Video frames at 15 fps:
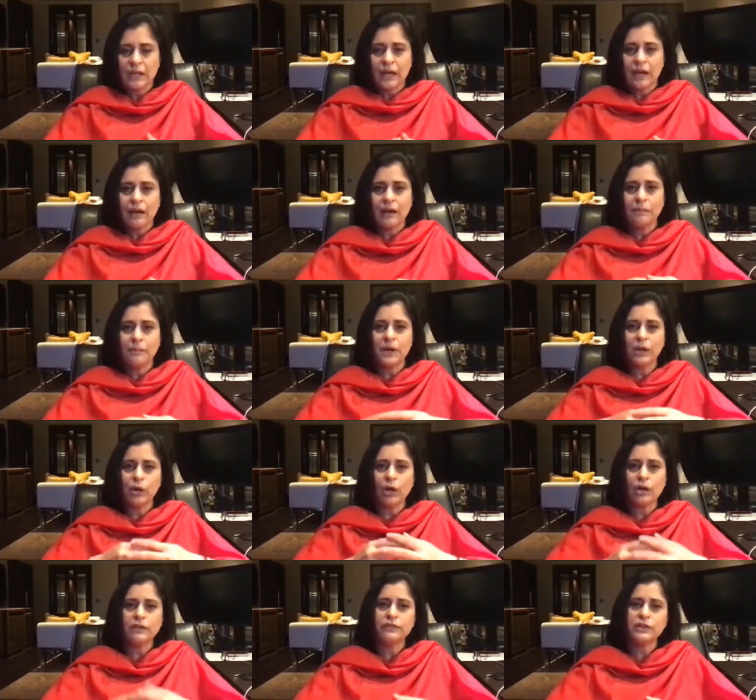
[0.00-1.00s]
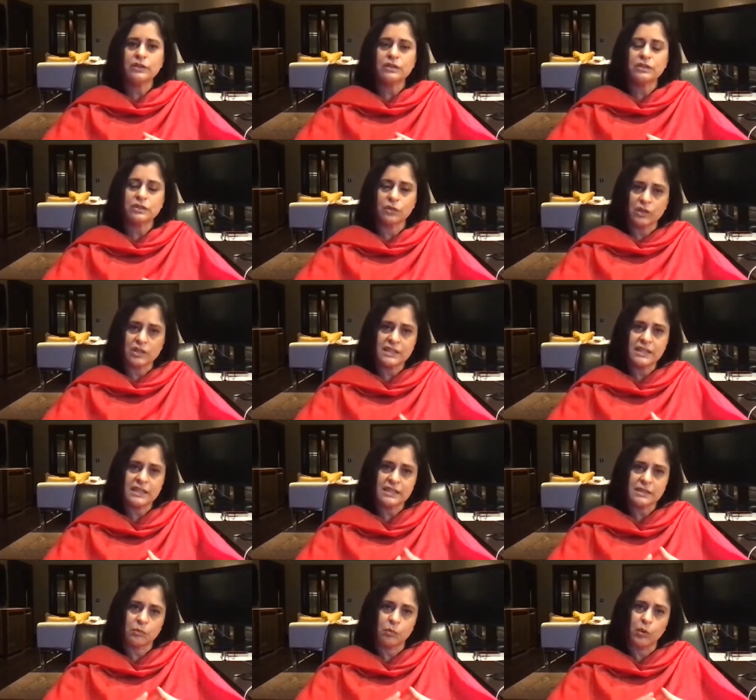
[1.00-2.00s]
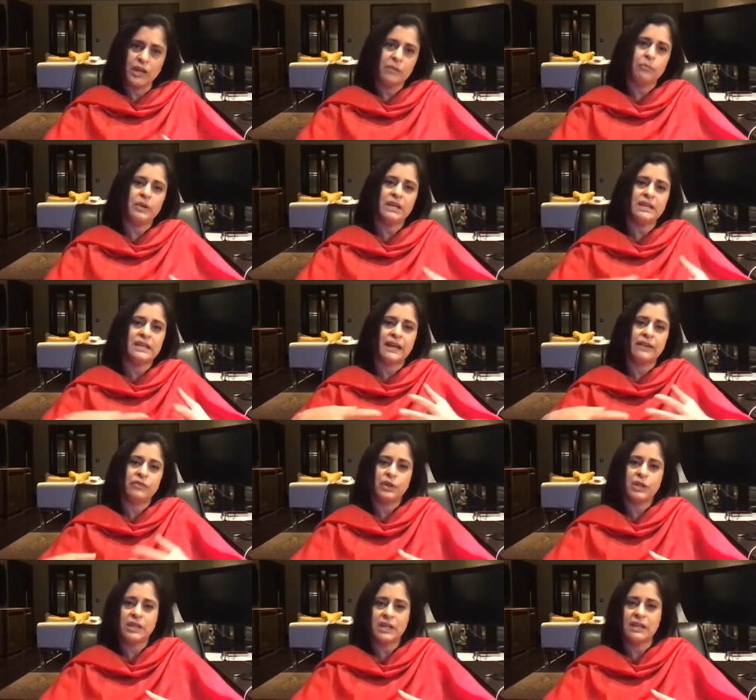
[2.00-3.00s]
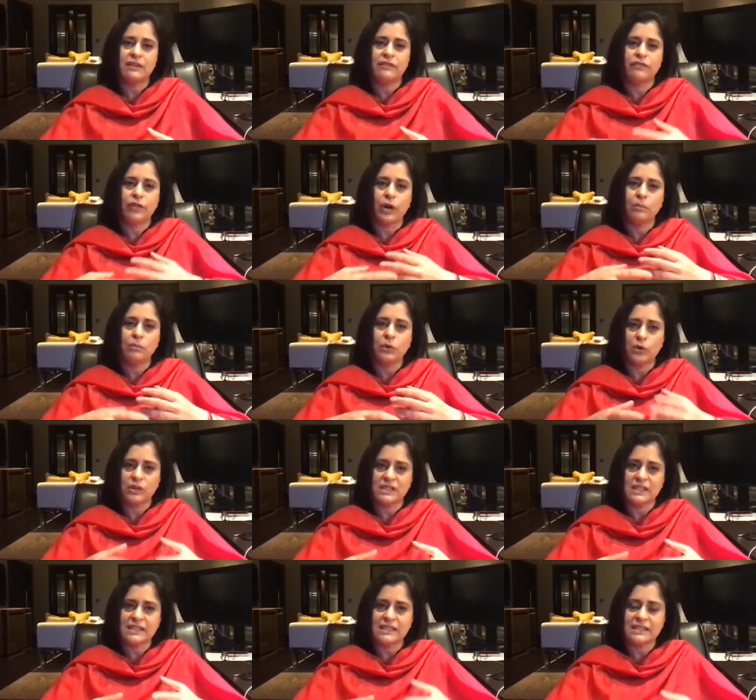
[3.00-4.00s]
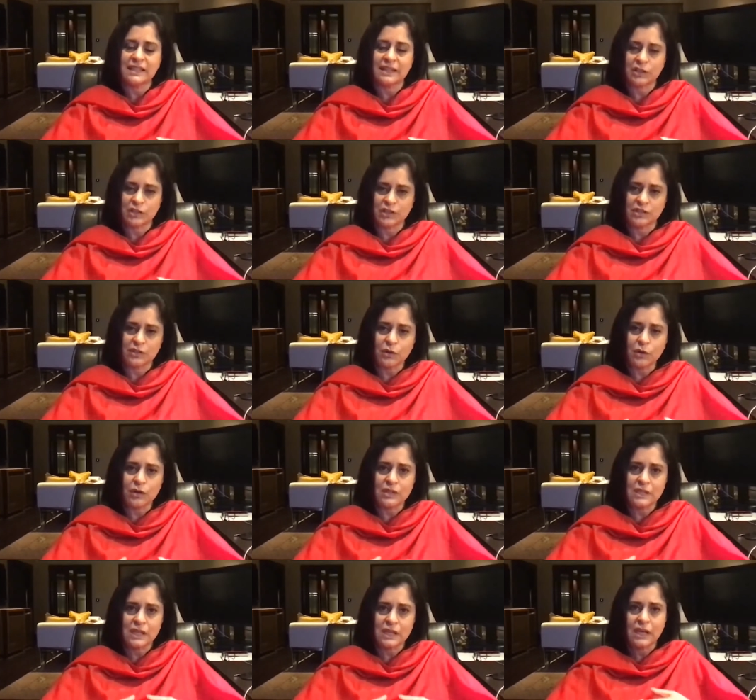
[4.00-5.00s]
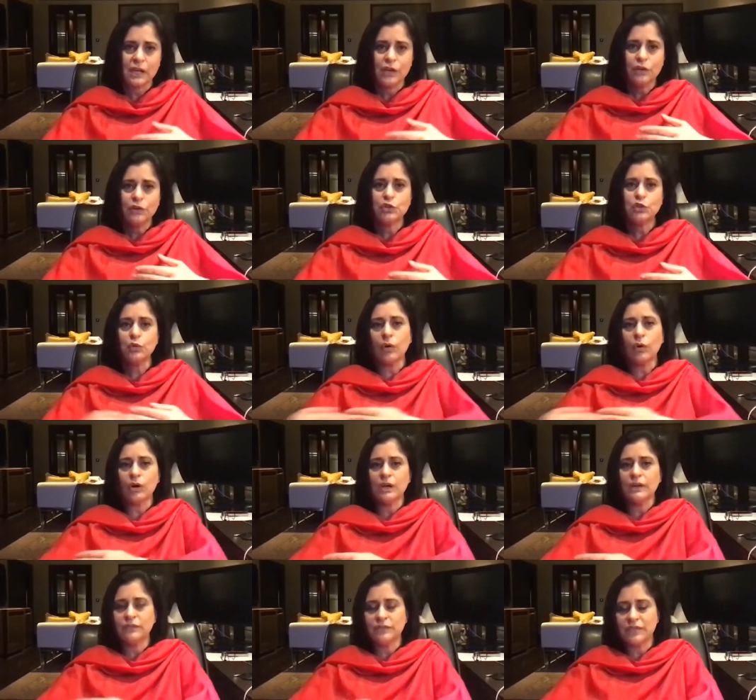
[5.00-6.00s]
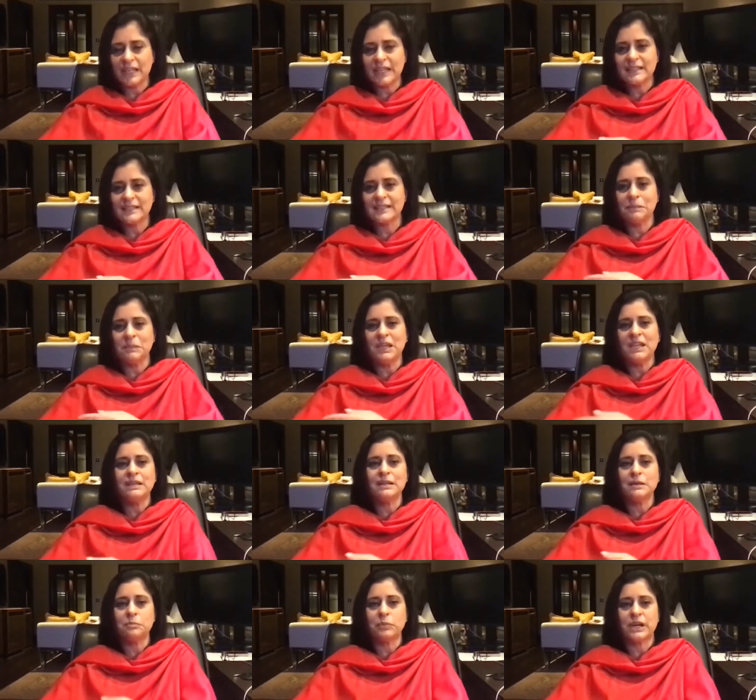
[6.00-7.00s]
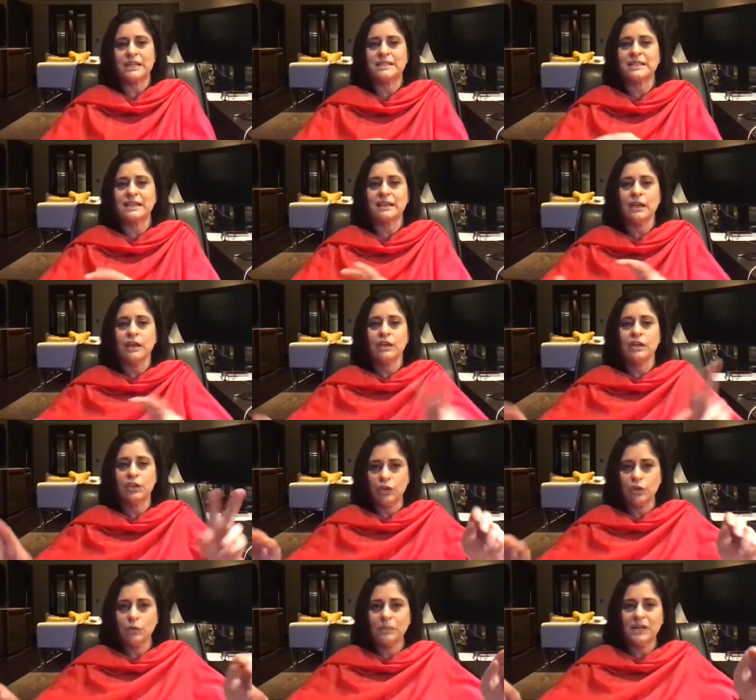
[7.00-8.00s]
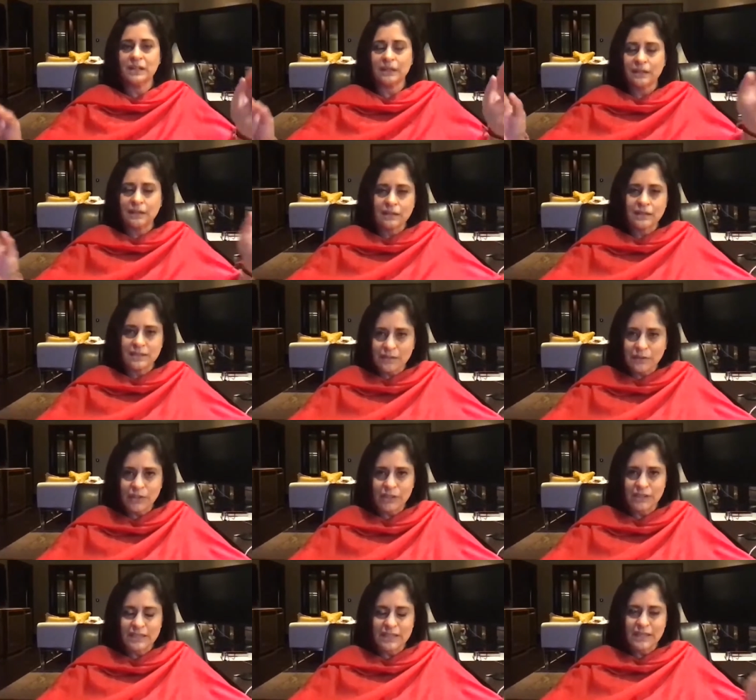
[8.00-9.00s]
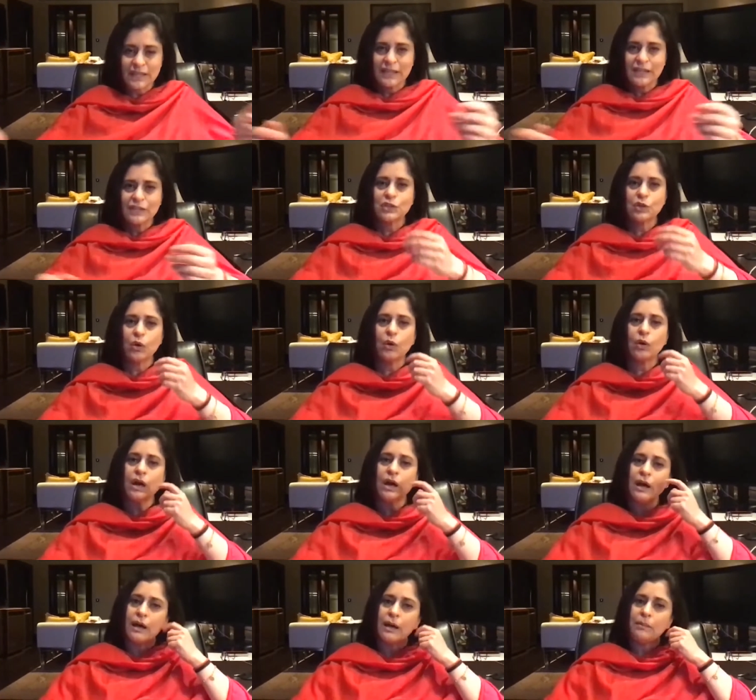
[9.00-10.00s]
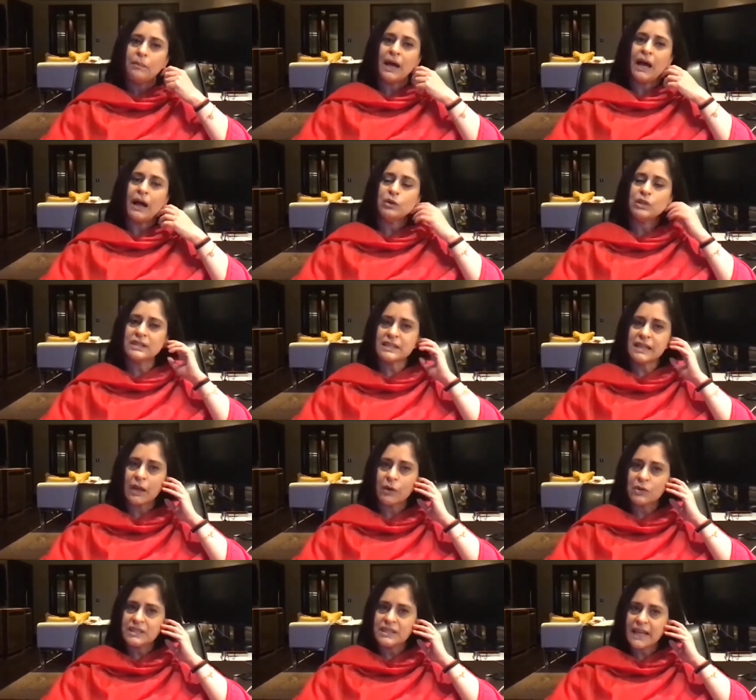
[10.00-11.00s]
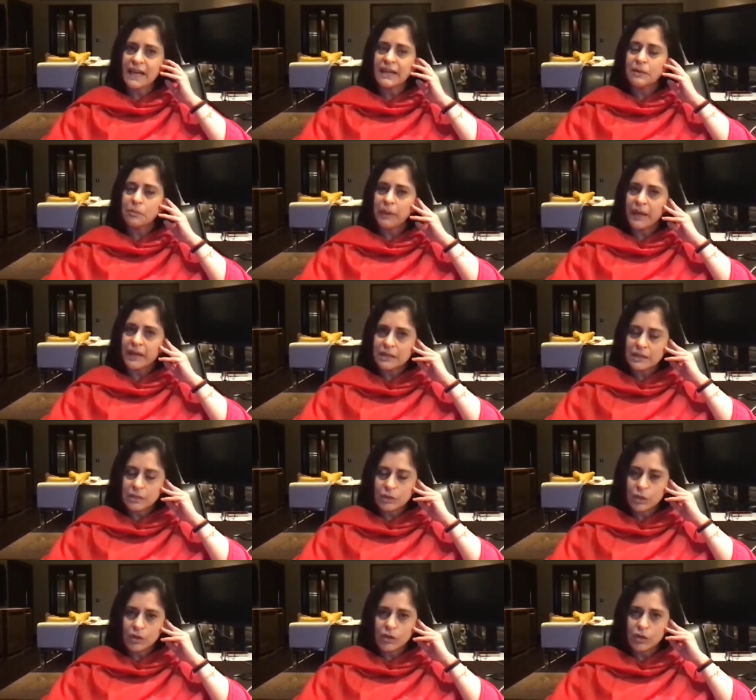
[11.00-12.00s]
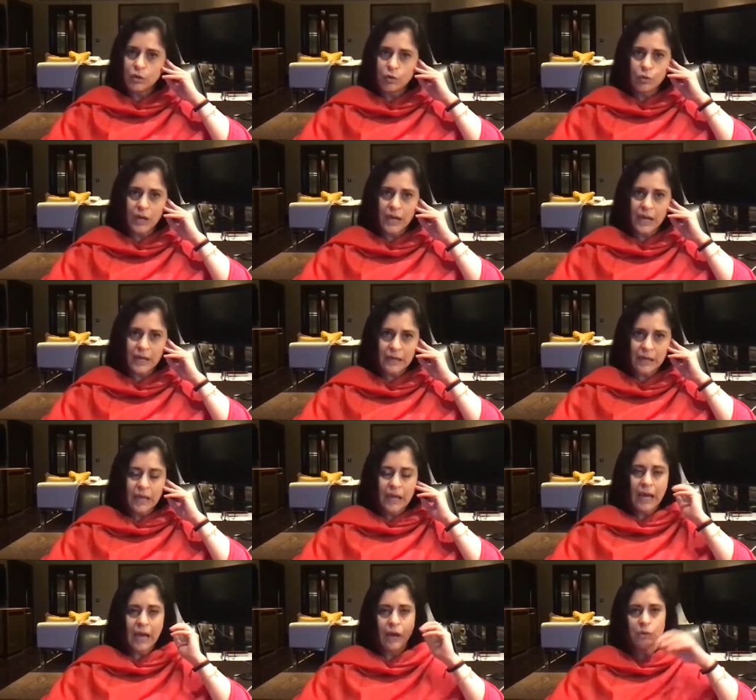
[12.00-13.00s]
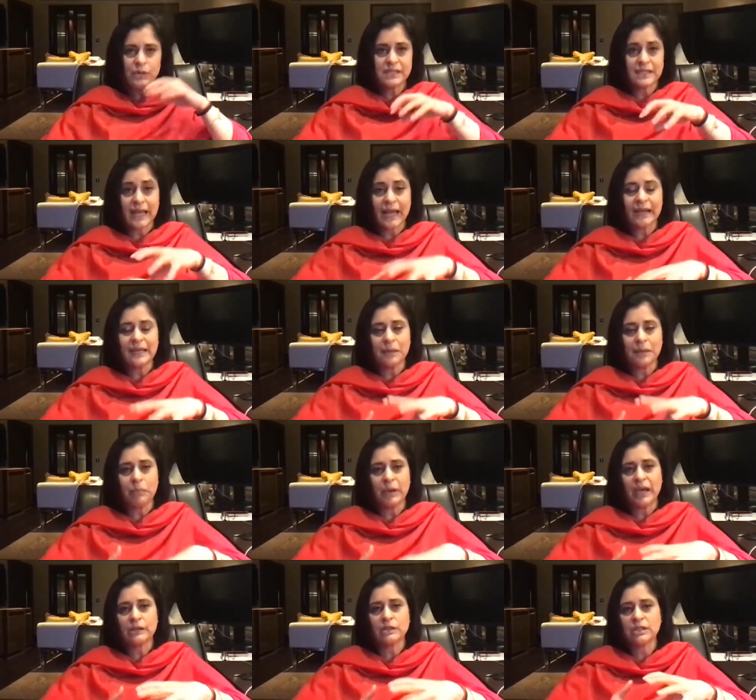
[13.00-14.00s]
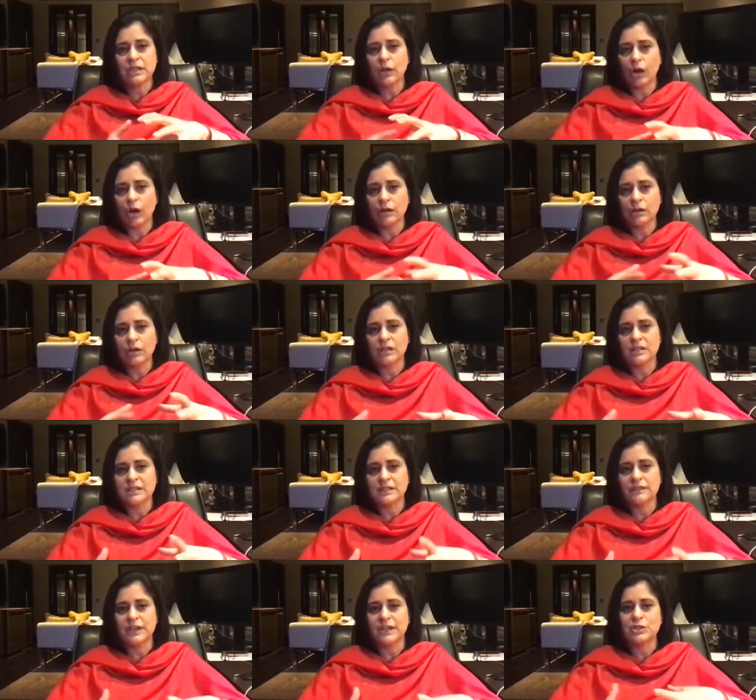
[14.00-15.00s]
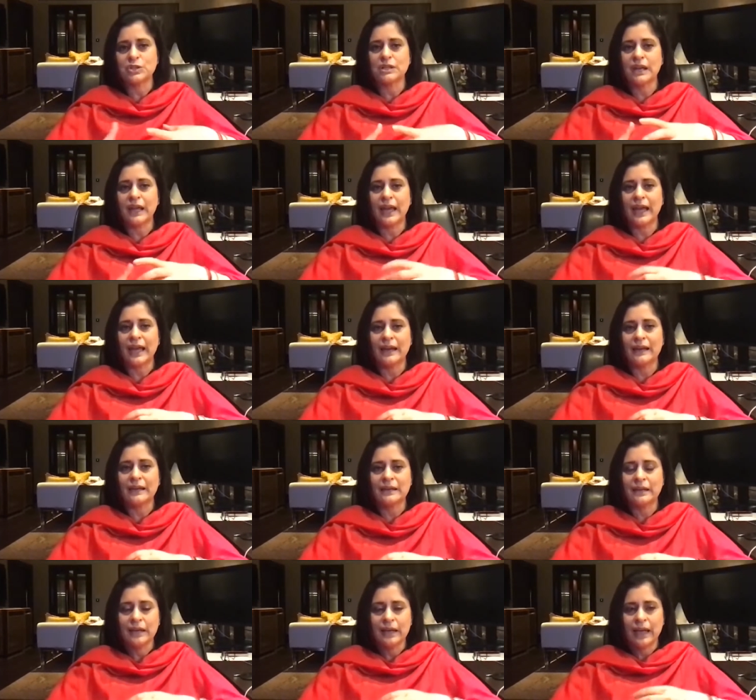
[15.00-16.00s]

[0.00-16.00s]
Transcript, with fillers: Um, a lot of the resources would have been diverted from causes such as yours to all of these immediate pressing human concerns. So, um, how does how is that impacted on you, and how is that impacting on conservation and